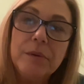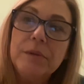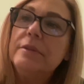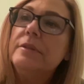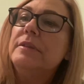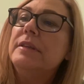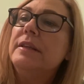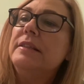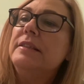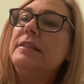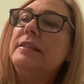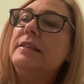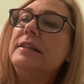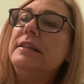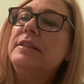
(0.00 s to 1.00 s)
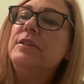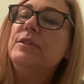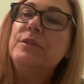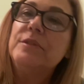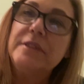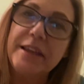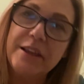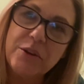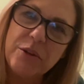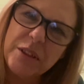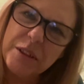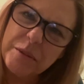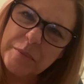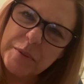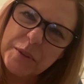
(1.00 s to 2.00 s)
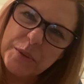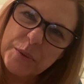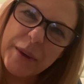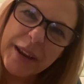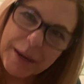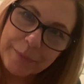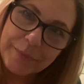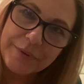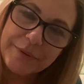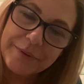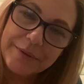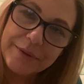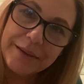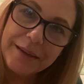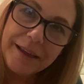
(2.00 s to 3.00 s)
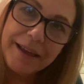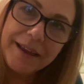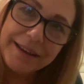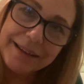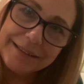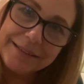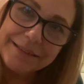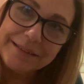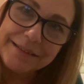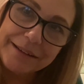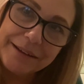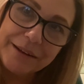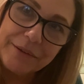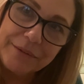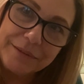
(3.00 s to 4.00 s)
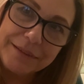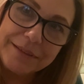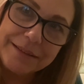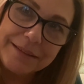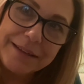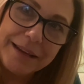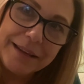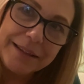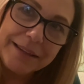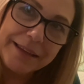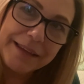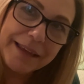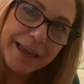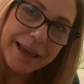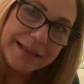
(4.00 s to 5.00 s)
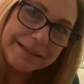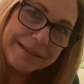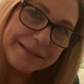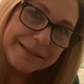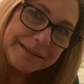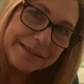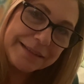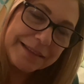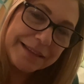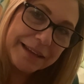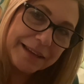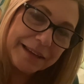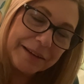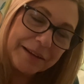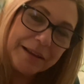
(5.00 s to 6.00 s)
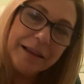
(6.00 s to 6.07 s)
Scentsy, they call them swipes. I guess, you know, to stay in the S thing.